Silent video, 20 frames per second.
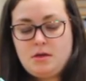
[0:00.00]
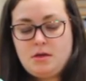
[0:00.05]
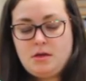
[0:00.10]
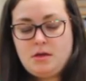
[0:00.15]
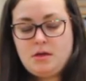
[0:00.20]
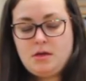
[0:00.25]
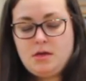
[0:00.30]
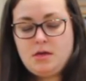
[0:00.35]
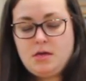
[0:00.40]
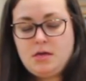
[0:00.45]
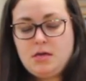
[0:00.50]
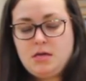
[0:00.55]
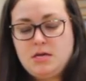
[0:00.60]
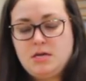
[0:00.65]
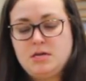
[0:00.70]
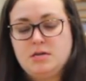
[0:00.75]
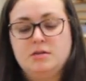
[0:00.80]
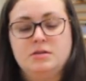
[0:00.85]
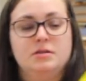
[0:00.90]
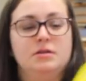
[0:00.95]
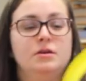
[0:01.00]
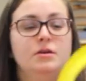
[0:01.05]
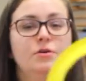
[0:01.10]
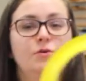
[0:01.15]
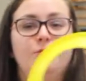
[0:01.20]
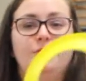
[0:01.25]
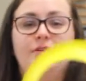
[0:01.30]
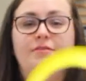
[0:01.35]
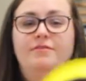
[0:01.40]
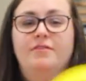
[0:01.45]
And
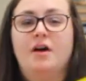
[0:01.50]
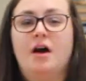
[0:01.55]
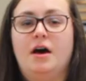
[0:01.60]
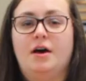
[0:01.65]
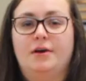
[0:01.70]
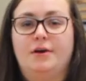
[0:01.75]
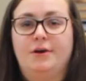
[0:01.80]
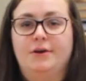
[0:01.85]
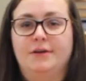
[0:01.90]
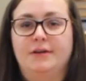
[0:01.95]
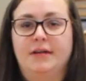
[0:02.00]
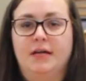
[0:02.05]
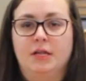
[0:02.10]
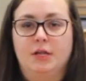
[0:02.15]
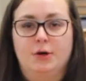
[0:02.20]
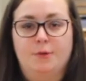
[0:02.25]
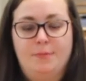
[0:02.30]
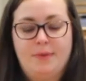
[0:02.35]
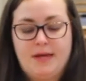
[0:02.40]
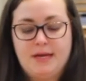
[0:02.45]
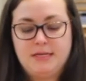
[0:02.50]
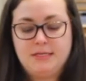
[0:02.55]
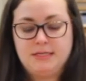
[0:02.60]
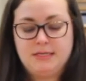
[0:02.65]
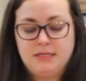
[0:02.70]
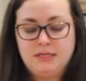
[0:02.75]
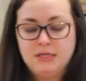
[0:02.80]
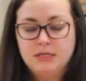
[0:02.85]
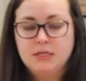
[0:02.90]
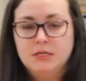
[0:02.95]
we've got our yellow
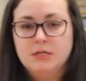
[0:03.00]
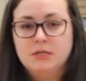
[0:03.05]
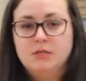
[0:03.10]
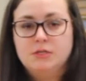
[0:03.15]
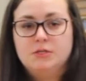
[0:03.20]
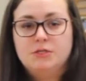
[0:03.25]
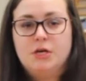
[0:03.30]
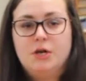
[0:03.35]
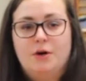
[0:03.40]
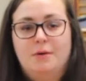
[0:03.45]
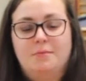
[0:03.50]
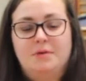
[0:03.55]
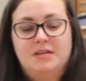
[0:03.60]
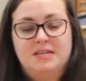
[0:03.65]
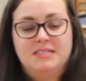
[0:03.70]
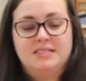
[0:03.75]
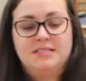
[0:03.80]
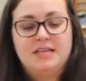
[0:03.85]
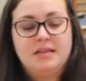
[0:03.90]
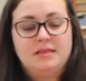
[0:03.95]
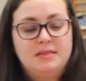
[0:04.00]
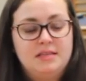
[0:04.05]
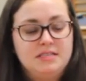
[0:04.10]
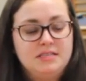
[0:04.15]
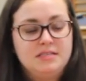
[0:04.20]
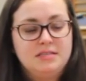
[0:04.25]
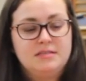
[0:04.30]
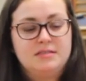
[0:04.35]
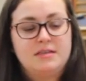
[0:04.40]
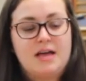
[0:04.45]
painted. So I'm going to set
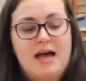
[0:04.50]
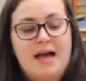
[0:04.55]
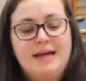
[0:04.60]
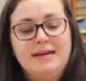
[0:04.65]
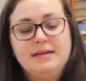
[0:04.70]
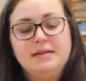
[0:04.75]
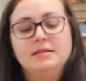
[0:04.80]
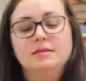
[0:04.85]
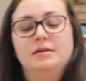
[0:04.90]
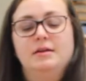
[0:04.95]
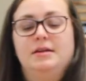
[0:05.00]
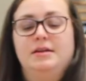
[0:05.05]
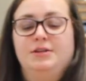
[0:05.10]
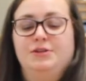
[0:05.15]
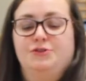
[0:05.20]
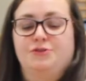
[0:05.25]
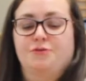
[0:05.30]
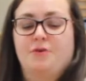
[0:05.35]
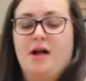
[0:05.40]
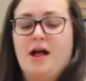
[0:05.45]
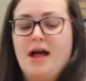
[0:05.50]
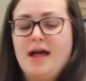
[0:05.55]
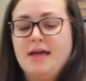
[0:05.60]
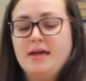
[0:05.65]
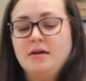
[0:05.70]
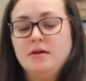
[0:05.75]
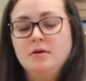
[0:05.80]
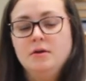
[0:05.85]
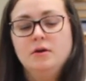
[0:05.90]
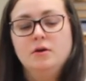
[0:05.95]
this aside and let it
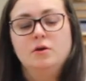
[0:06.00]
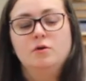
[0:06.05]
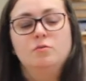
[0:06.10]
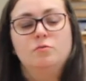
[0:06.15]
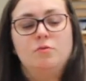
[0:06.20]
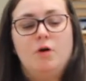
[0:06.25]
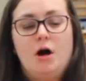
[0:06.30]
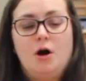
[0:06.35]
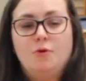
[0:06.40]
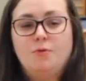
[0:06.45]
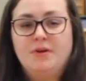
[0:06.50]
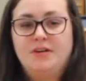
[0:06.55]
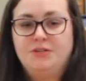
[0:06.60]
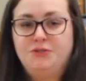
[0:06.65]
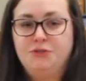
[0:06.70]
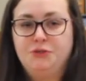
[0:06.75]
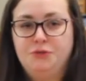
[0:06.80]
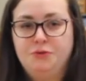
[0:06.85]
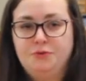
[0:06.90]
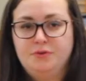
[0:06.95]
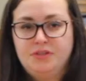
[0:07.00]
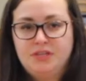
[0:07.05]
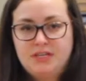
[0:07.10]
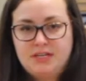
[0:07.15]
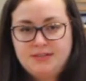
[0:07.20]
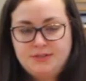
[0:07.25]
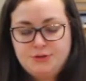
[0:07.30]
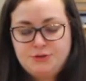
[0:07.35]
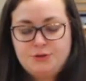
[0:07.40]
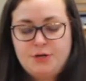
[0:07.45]
dry while we do the
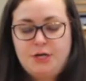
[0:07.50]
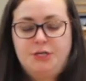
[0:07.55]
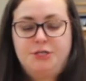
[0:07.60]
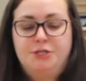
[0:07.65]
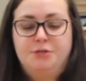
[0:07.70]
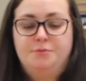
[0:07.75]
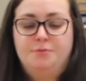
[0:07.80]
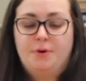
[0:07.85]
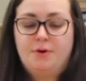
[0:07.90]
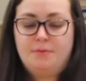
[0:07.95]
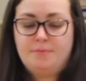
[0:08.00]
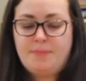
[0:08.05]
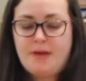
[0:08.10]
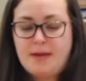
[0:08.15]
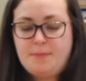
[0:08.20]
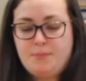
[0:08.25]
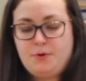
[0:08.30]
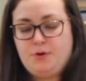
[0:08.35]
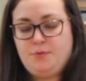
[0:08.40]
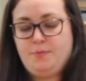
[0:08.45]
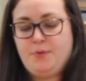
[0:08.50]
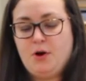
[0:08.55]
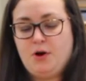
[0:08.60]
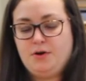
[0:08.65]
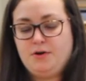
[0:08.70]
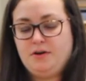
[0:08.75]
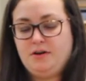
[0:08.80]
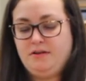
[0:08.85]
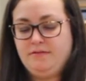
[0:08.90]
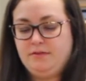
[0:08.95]
construction paper
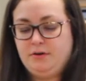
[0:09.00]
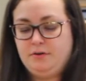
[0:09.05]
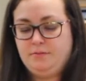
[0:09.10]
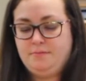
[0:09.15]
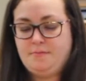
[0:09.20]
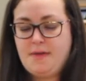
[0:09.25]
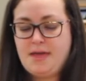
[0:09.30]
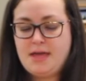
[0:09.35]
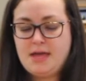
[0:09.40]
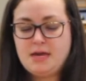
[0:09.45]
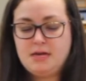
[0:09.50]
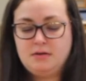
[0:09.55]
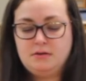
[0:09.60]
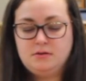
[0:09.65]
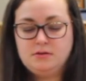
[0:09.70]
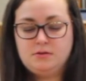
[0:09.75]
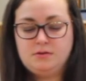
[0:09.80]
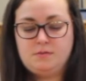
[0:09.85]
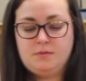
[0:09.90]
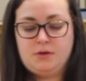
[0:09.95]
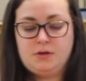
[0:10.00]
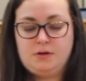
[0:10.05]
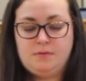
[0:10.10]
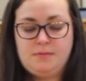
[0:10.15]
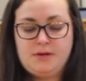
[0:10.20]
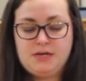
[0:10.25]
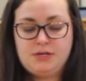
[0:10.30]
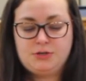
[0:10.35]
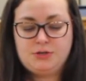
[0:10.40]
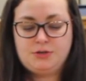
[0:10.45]
part of our mane. So I'm going to
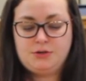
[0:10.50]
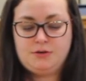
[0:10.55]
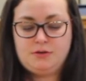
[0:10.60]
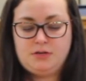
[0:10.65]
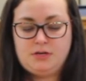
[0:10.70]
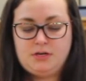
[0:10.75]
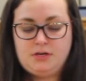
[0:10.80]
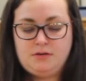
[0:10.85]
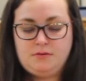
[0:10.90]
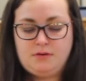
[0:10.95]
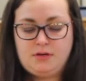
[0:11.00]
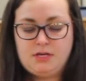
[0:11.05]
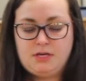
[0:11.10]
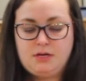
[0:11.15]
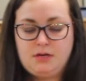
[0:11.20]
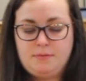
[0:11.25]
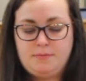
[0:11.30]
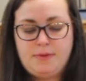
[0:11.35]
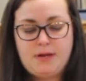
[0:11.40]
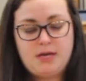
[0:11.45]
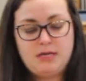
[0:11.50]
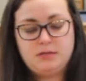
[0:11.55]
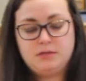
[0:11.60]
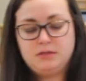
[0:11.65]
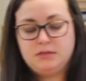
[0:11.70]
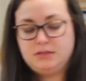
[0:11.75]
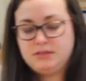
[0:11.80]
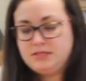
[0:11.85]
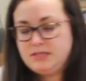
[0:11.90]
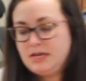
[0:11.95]
make sure that I don't get any paint
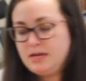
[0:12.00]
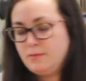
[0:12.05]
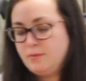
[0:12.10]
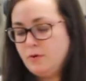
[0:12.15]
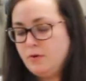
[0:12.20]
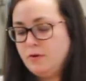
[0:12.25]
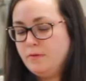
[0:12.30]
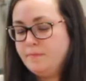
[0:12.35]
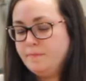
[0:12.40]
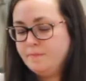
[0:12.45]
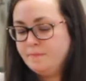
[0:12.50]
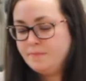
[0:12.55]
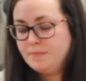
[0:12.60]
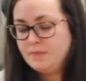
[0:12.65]
on the table.